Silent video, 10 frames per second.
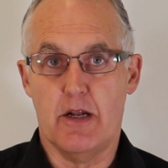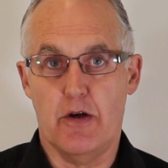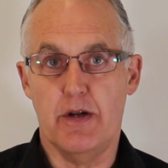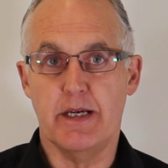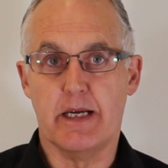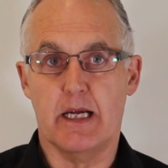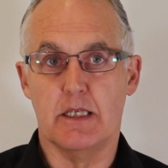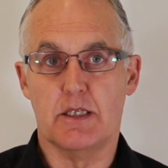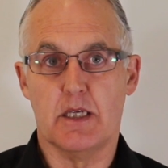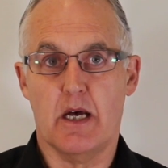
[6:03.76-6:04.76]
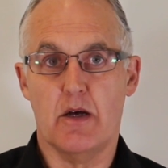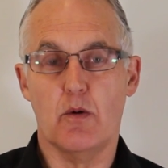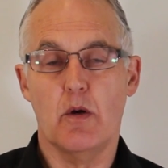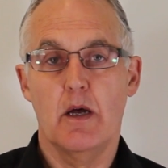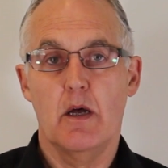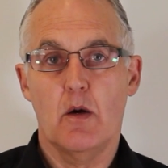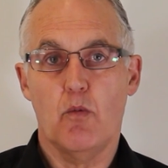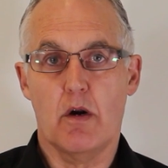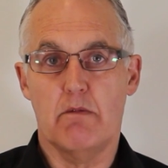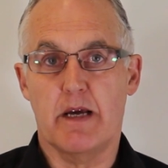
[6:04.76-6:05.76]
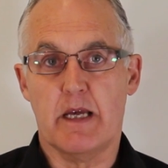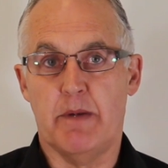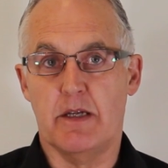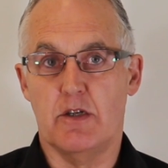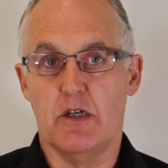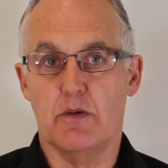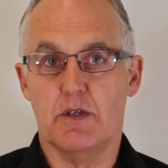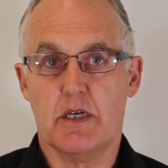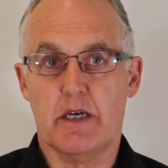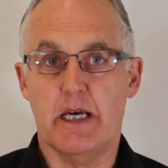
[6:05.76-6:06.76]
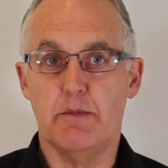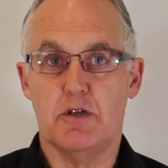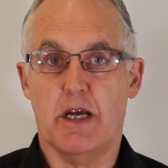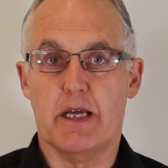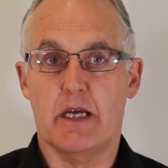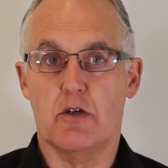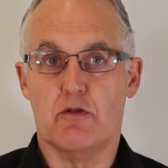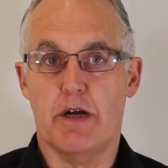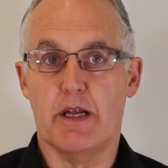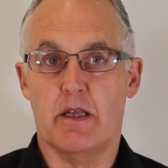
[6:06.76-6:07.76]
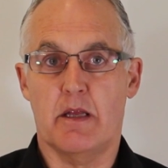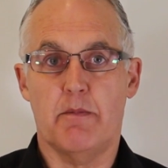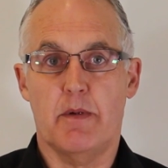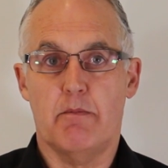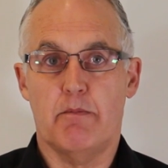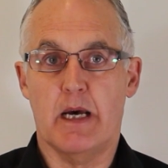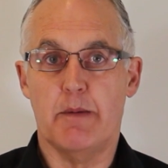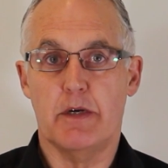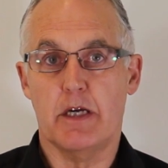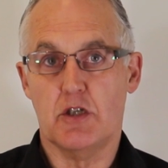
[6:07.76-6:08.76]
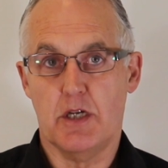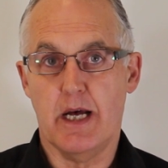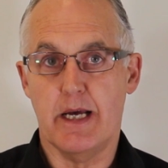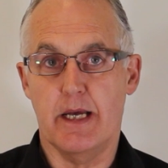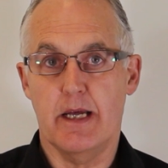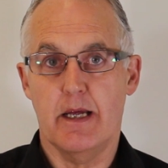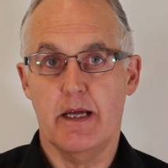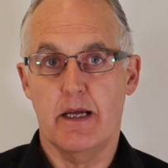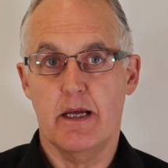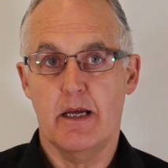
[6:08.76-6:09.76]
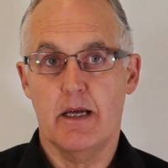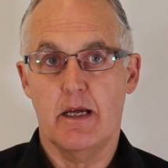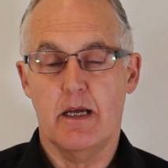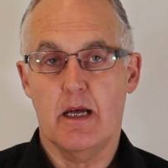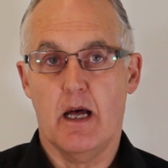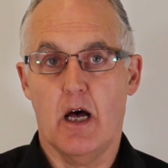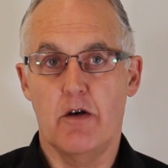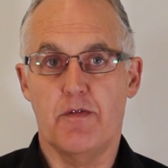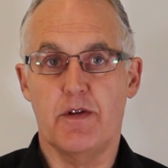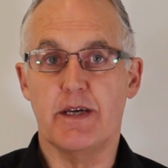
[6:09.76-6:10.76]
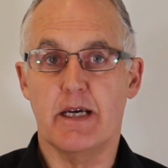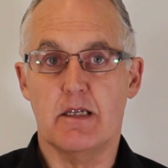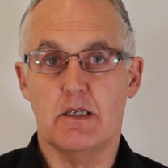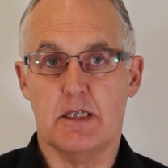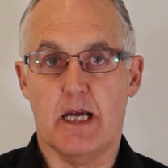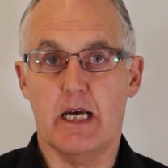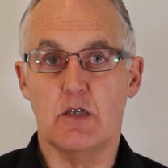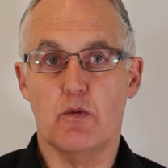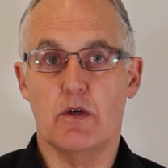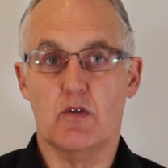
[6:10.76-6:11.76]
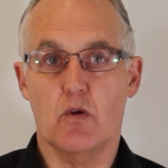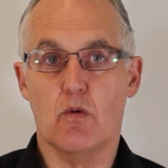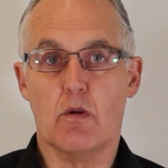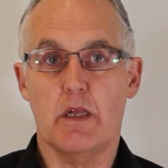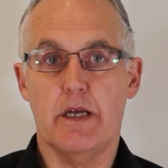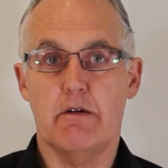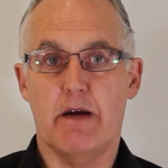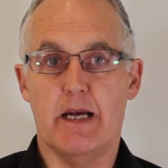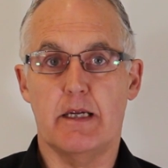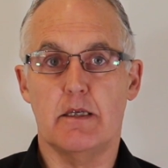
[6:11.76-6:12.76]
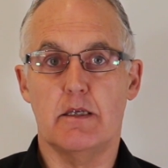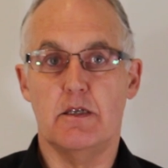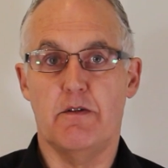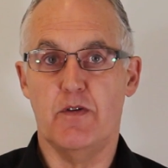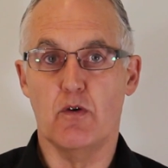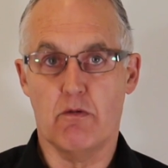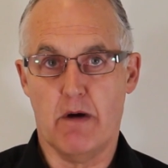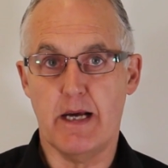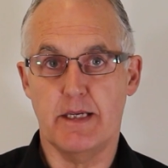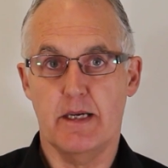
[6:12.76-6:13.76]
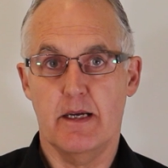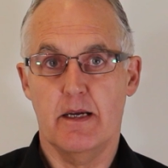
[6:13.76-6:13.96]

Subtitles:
hurting again. So what I recommend you do is keep checking and treating them, maybe each day. Hopefully you get to a stage where it's all clear and you feel great.